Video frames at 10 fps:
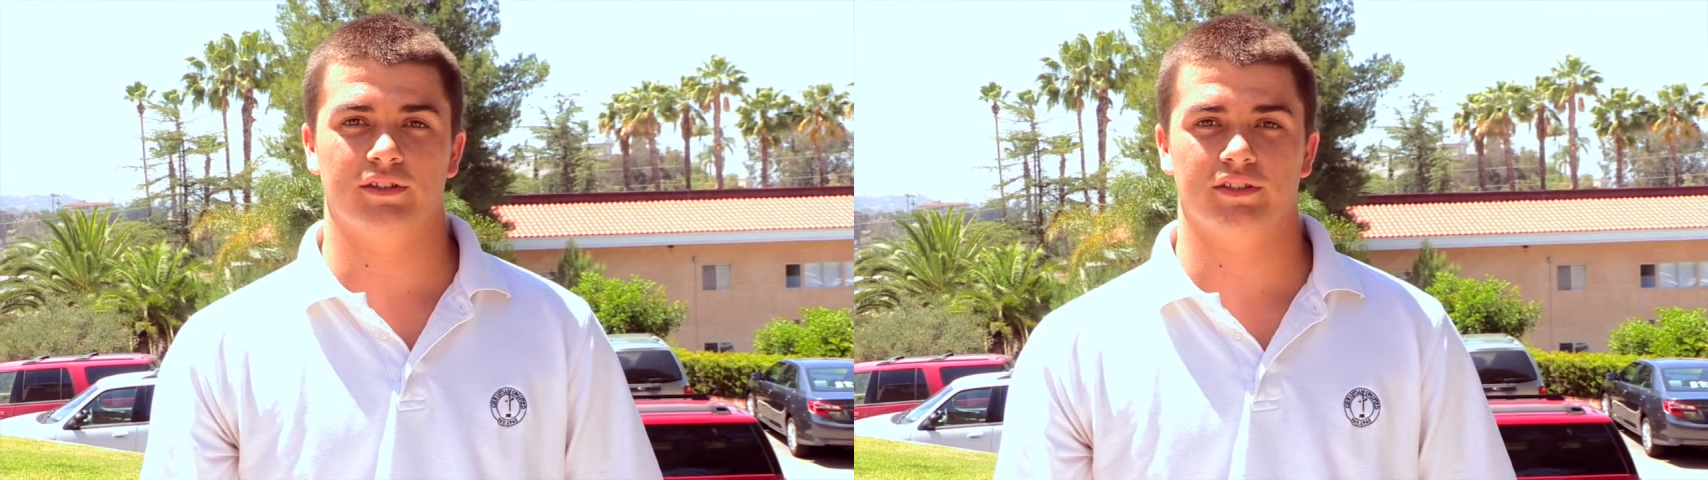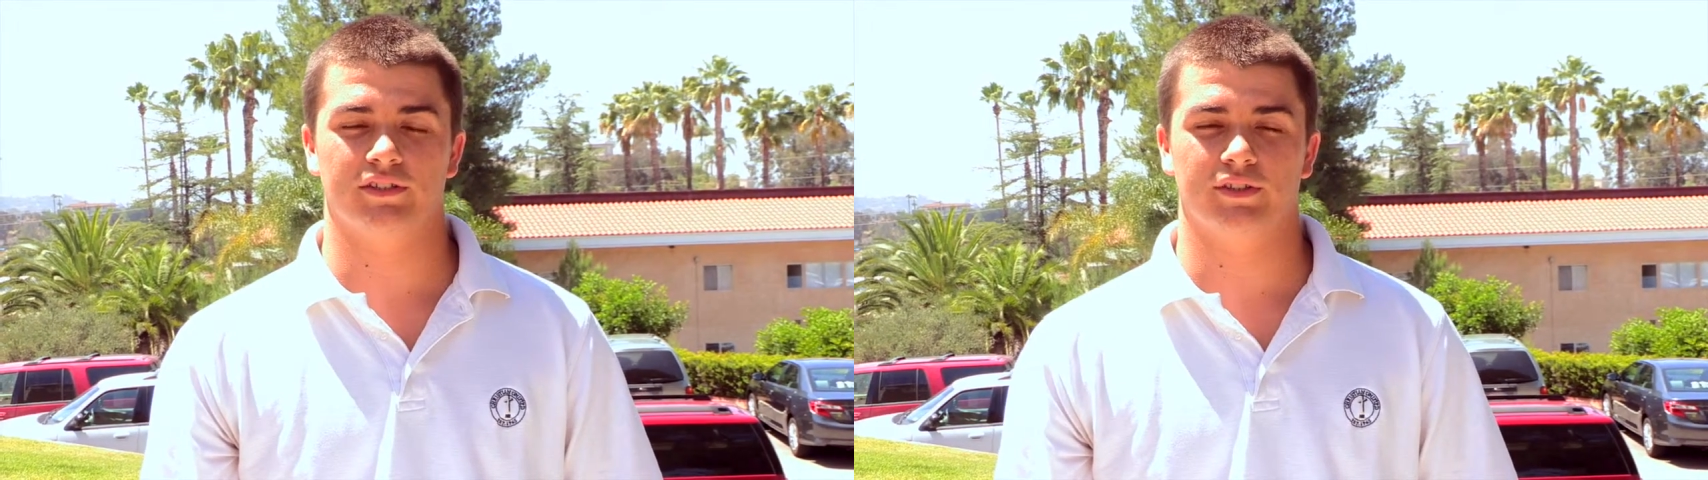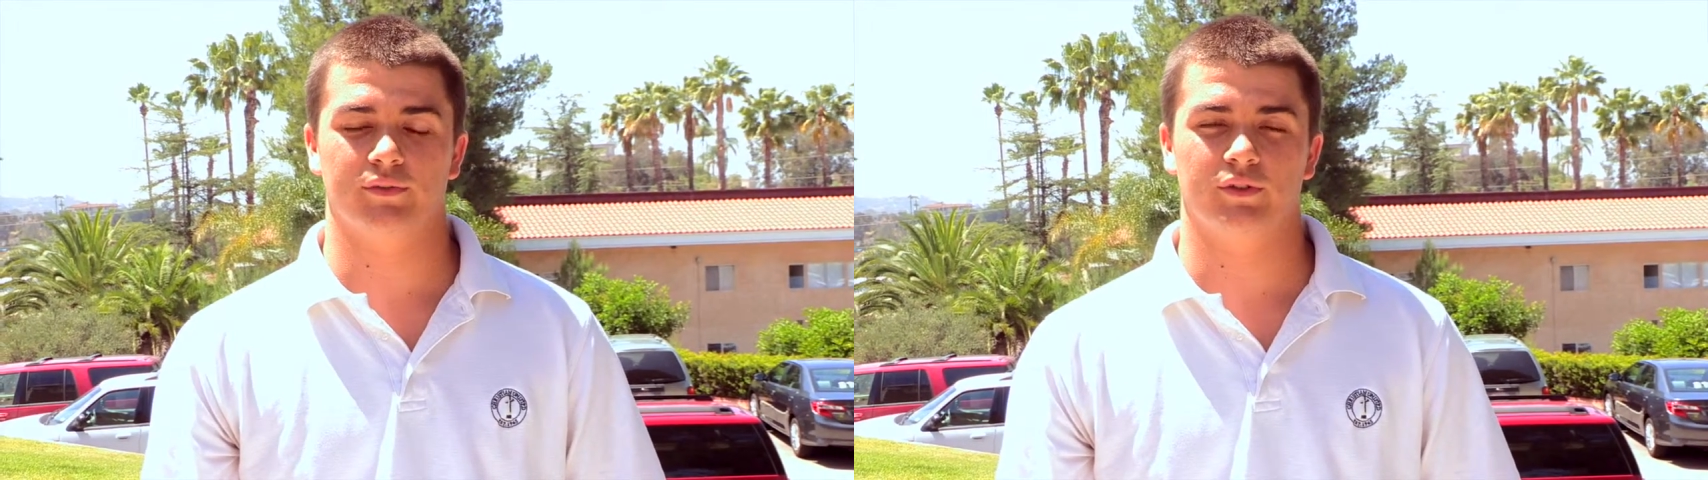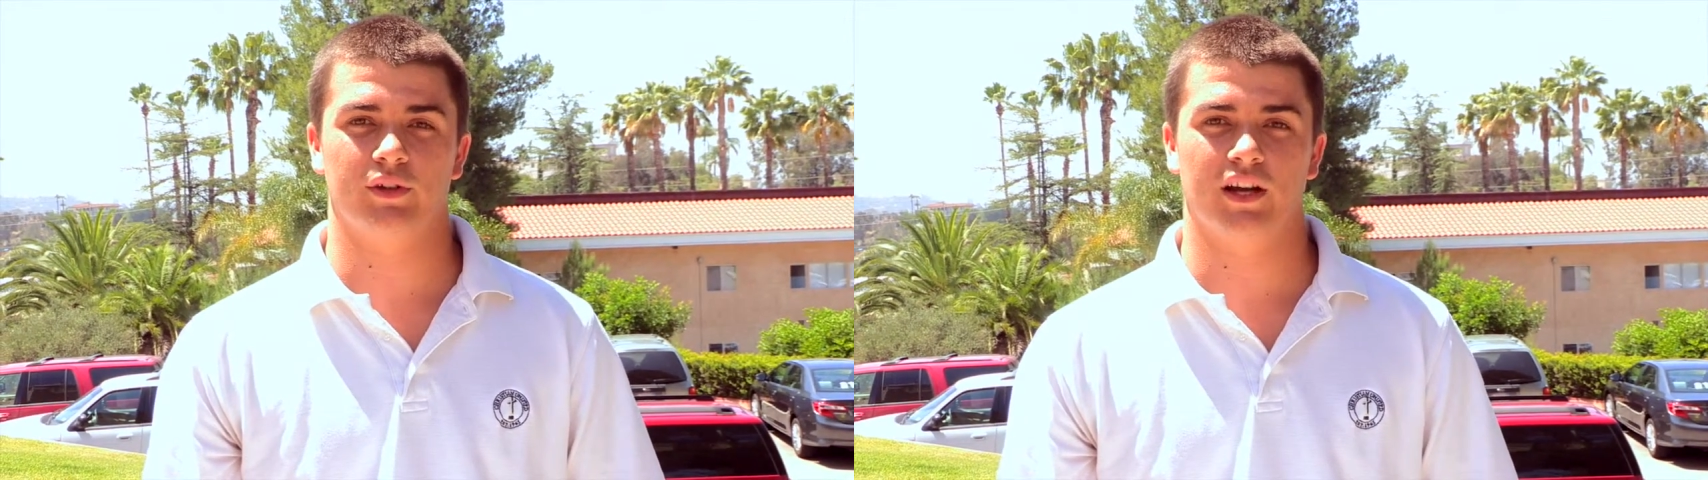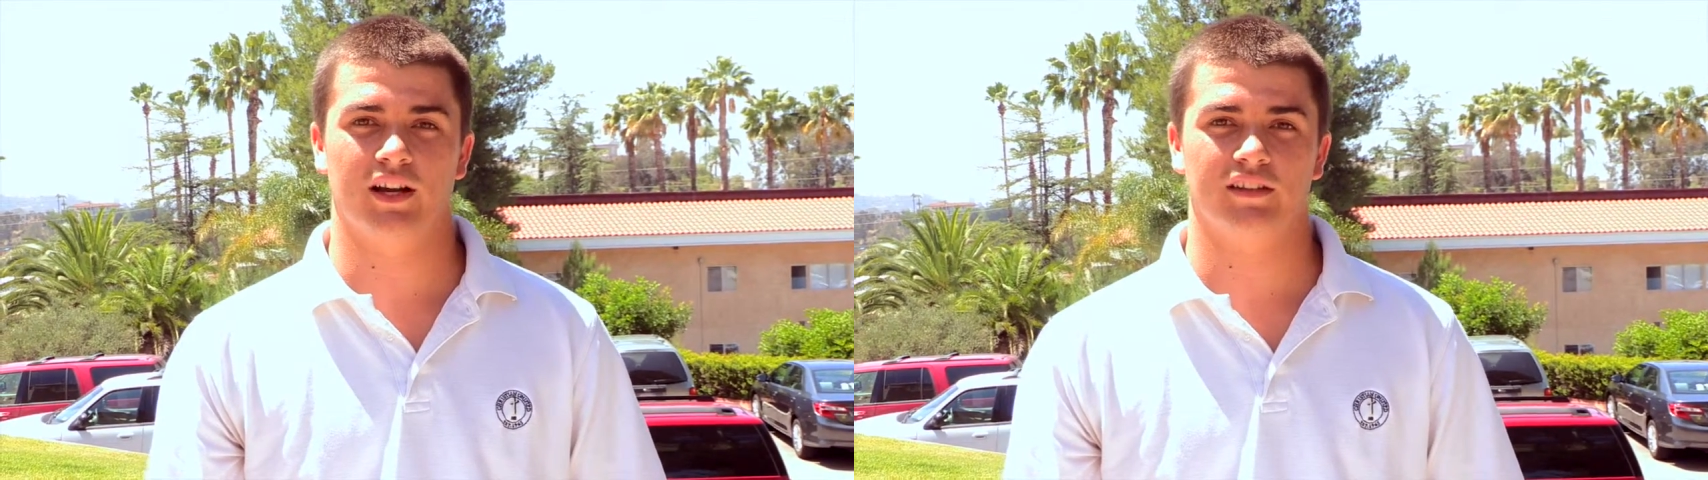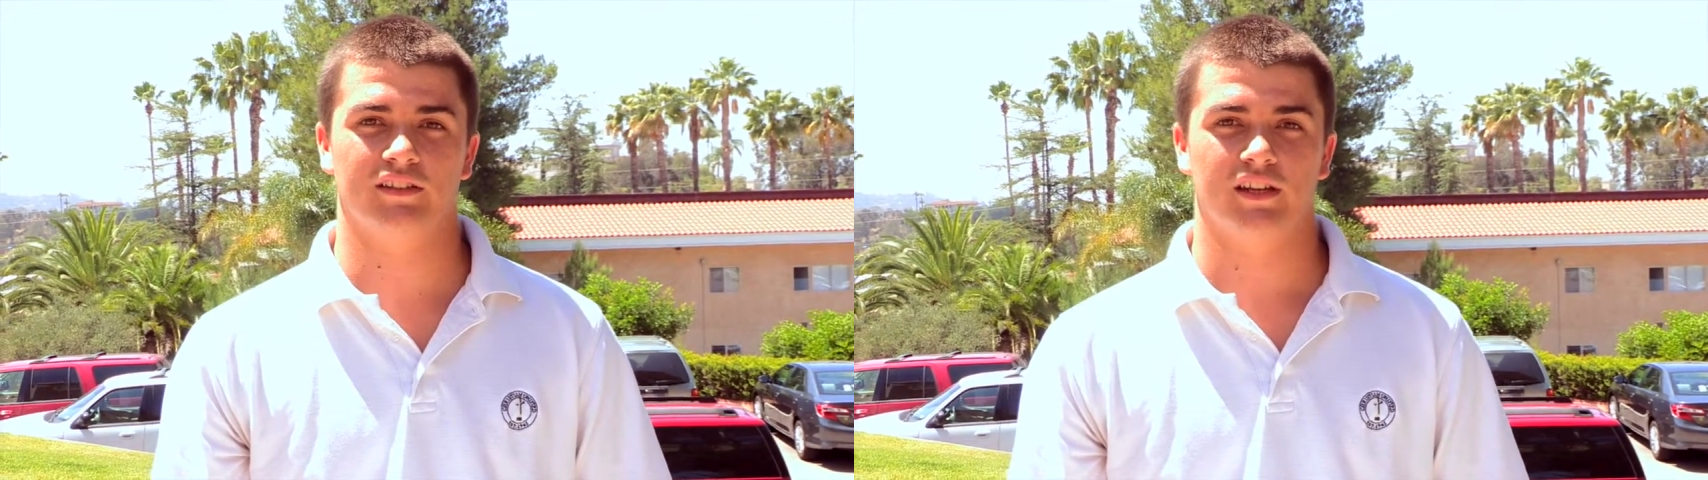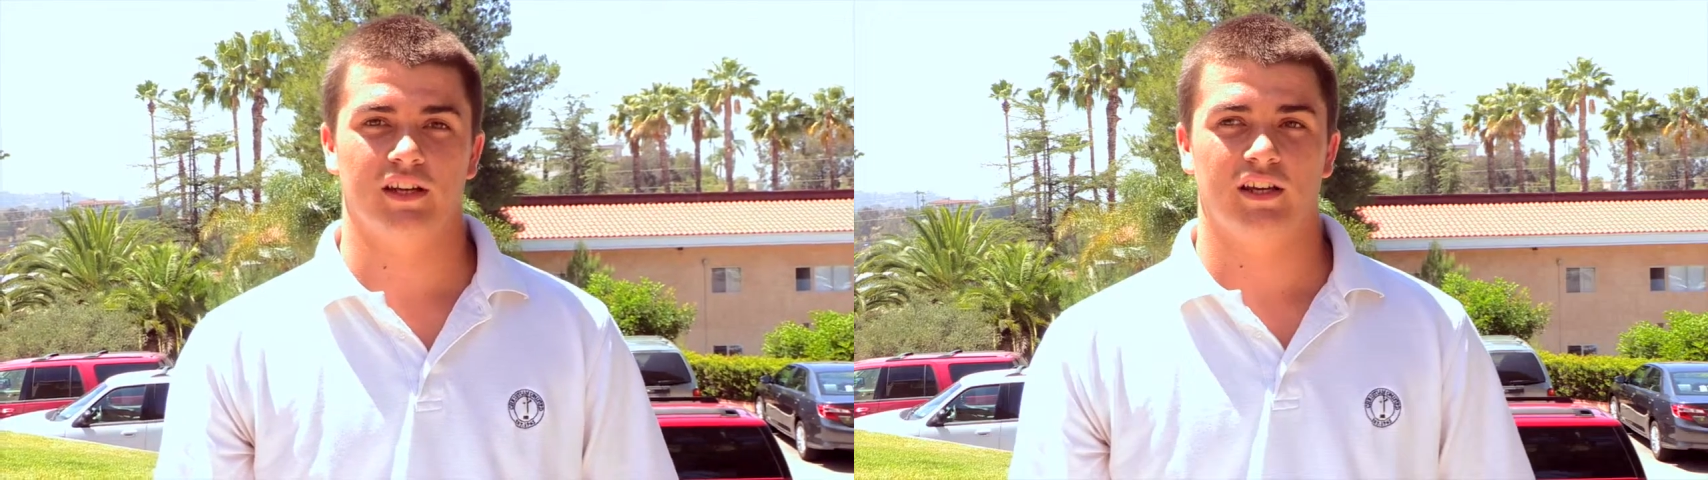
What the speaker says: is to serve you guys.